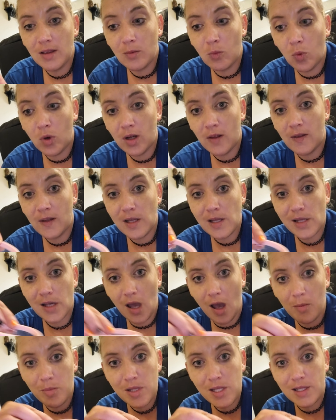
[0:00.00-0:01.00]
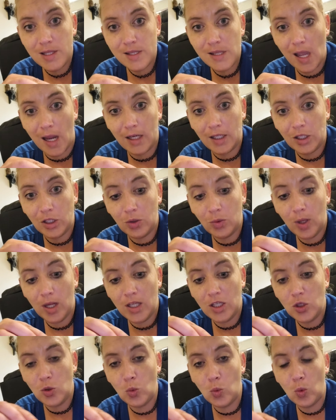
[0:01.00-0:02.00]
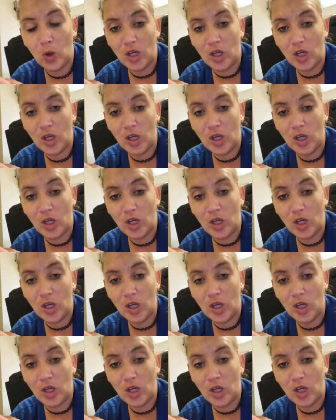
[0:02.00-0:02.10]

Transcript: one of these cups inside you and you